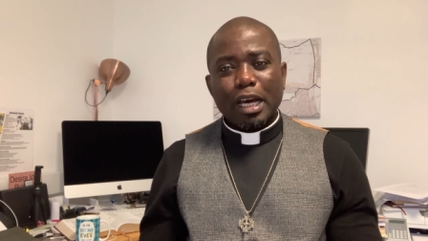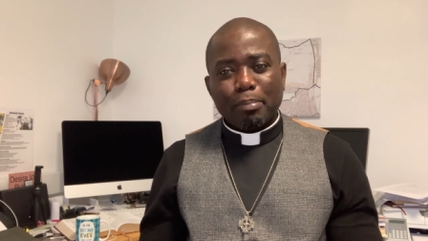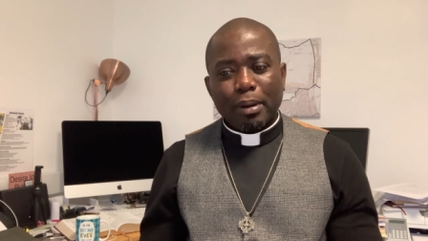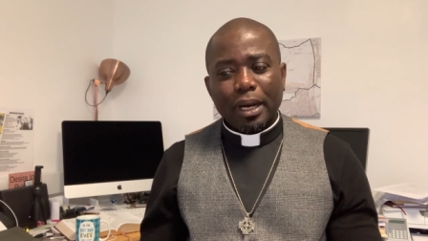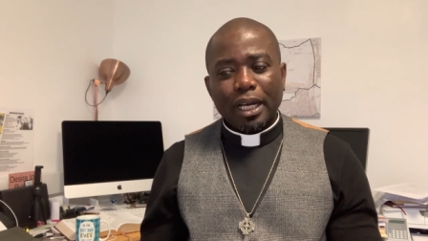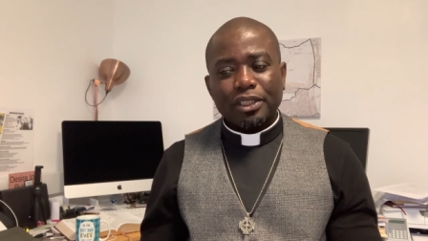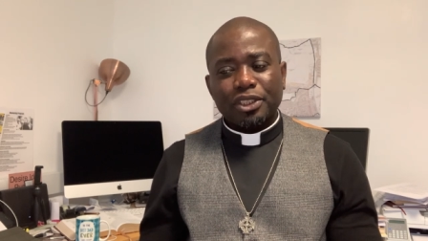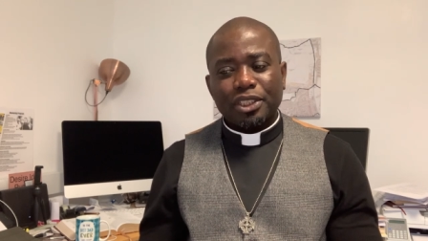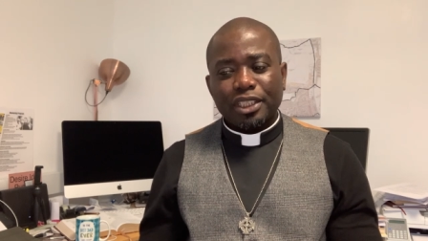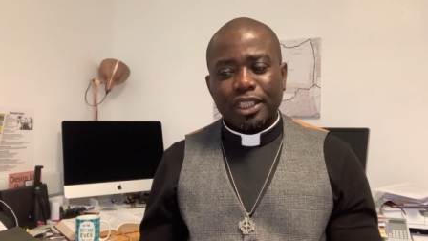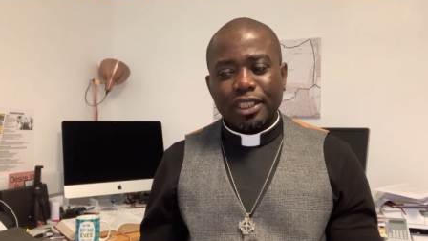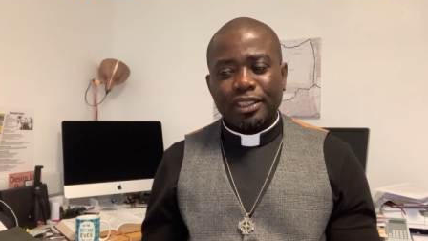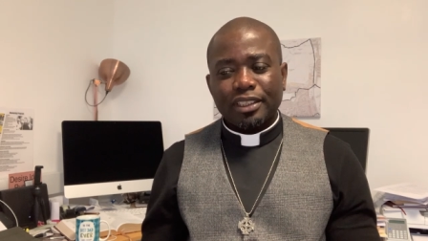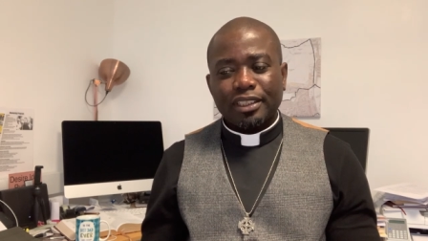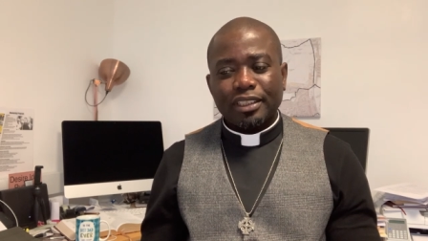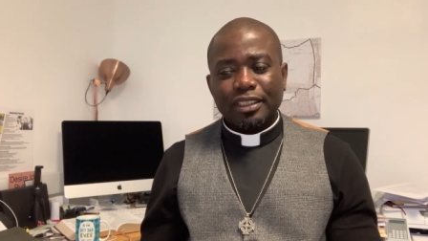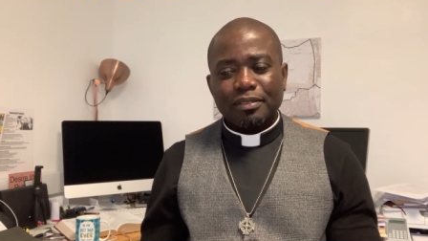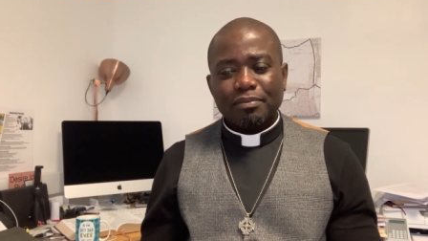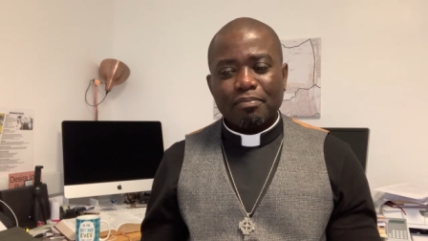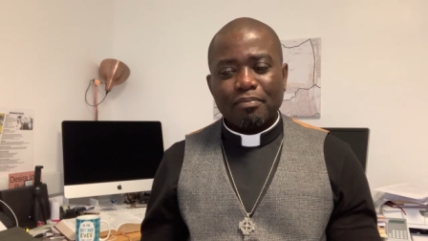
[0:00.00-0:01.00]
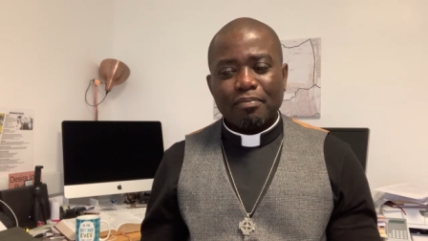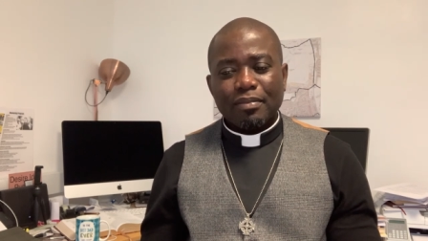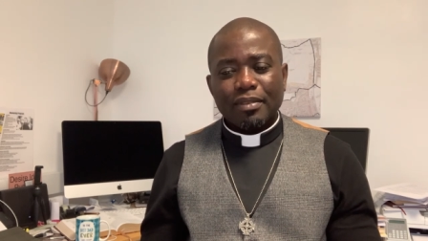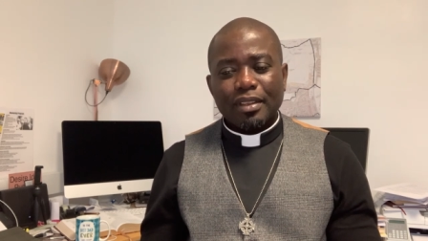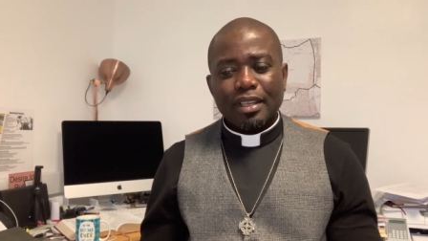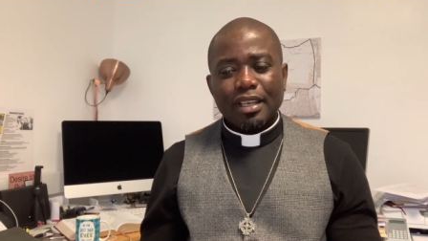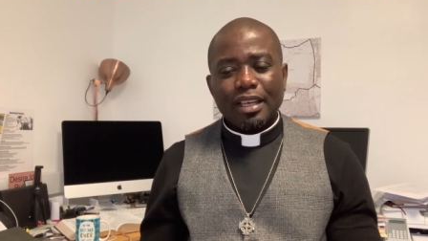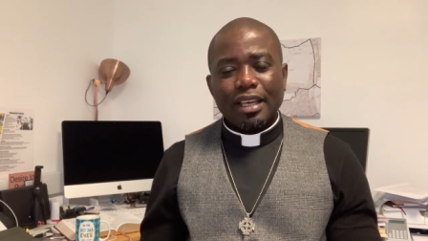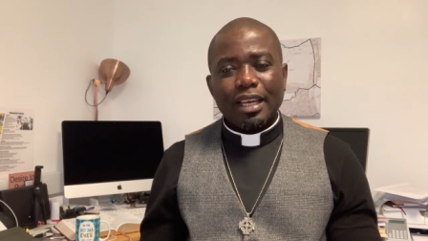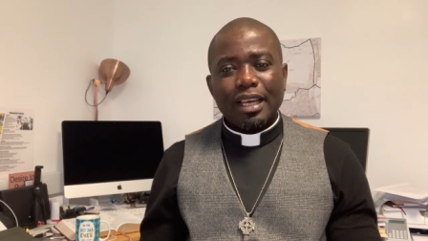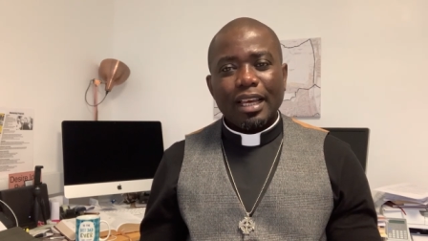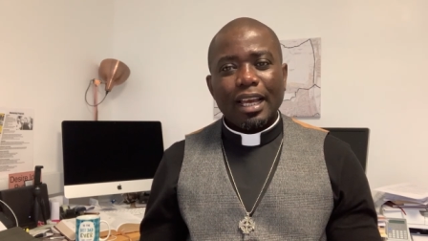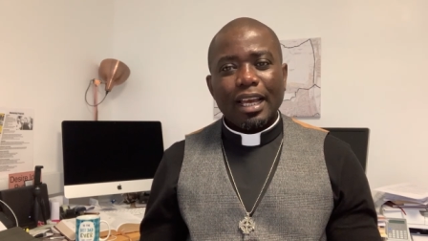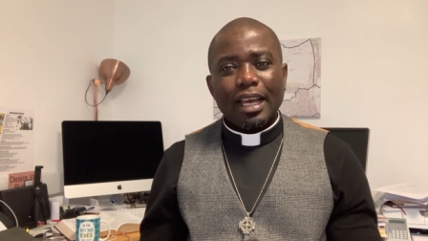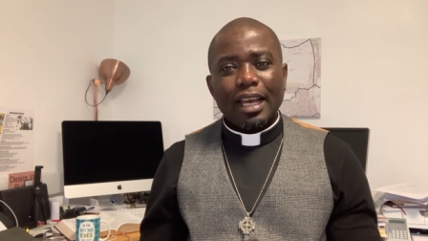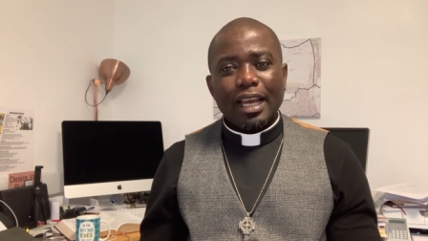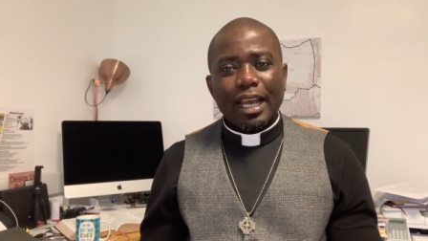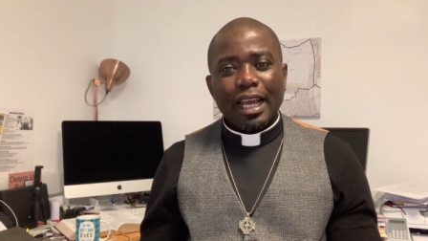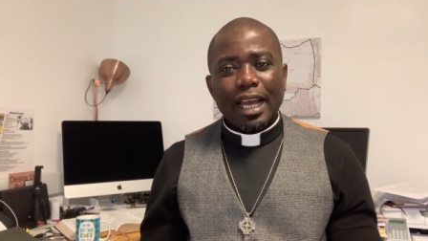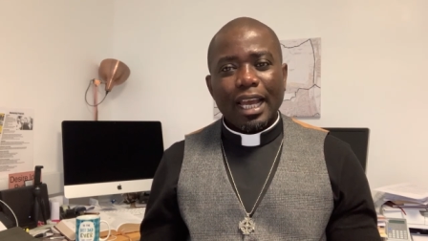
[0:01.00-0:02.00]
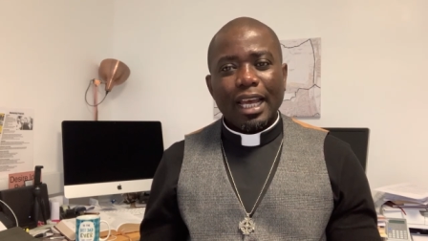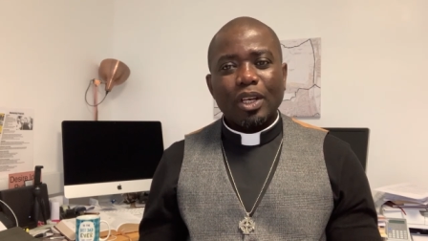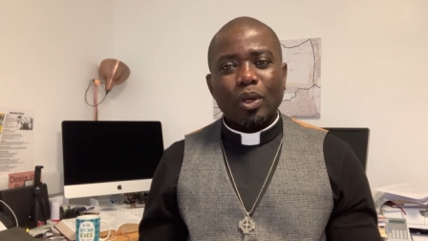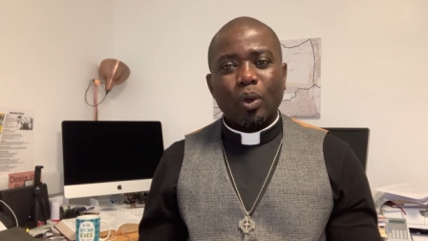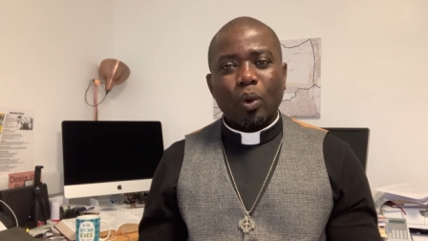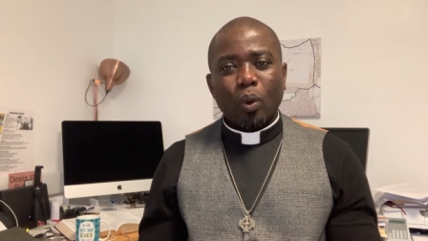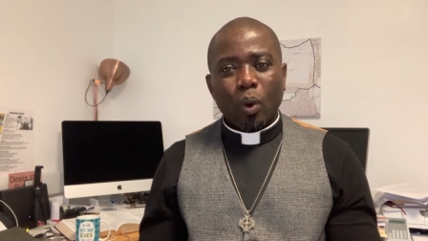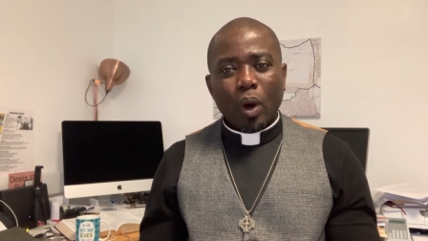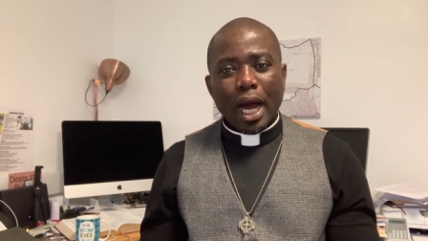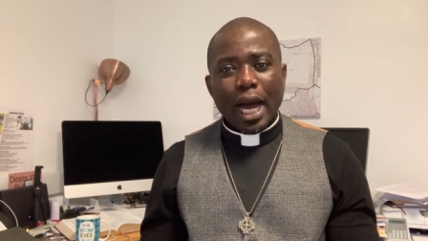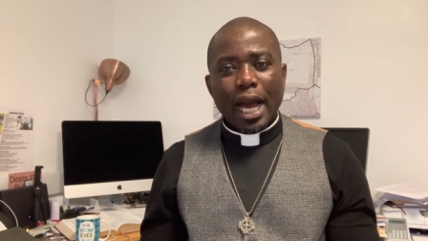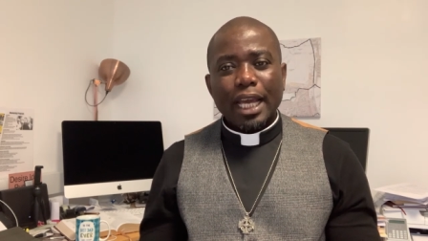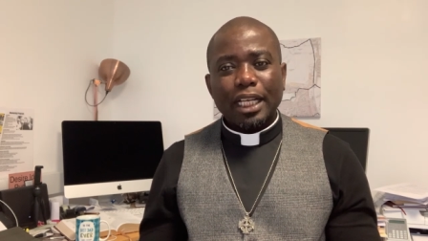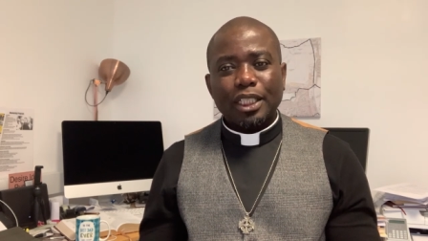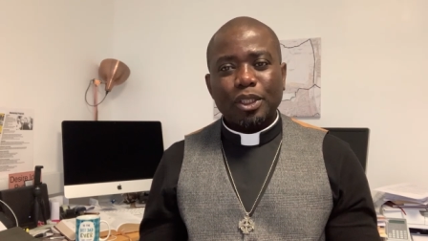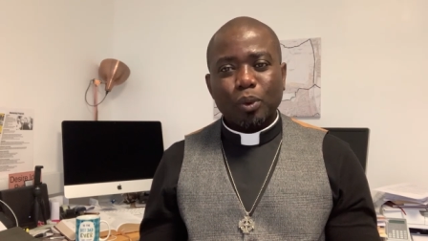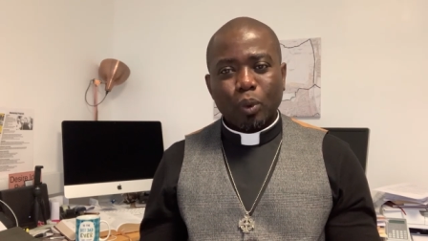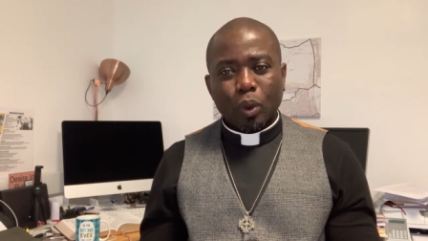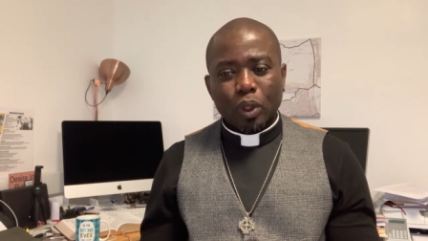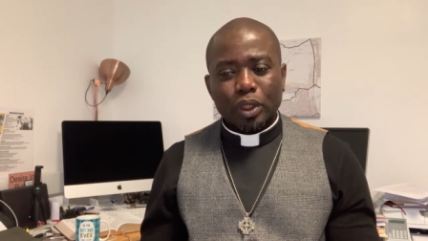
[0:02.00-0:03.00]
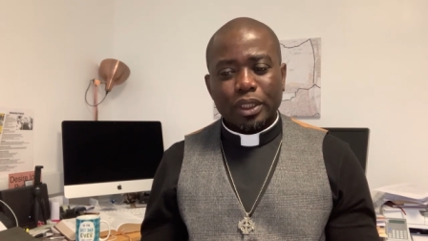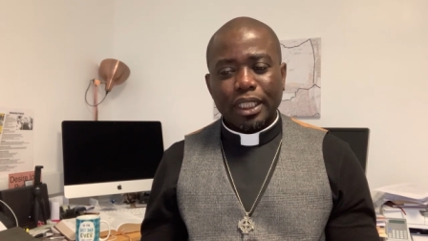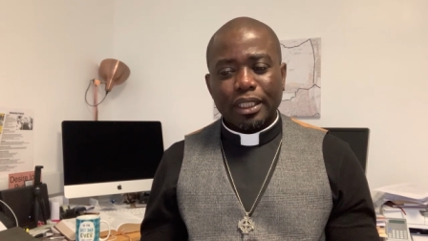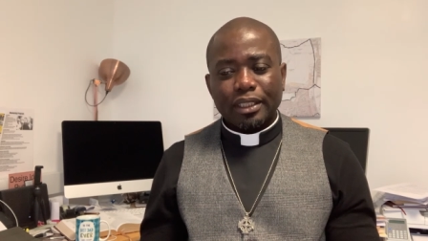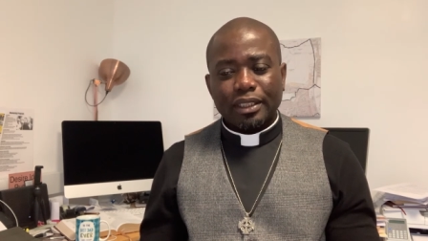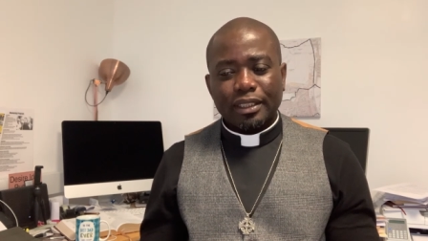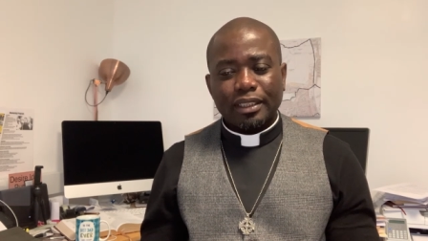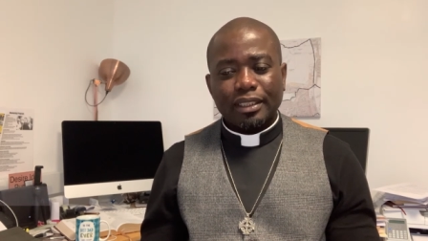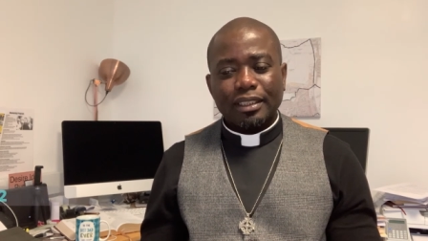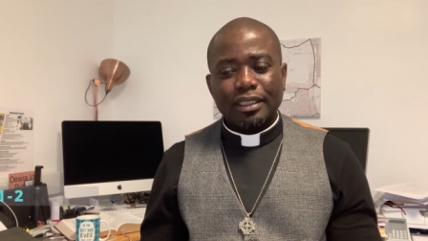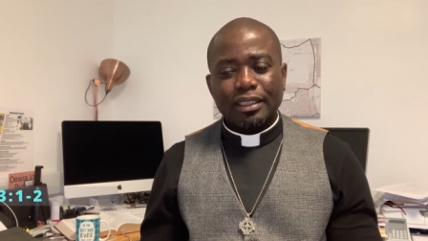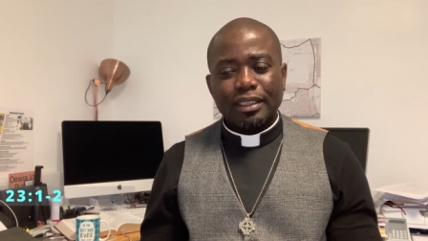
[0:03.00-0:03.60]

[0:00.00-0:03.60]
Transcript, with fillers: pastures and quiet waters,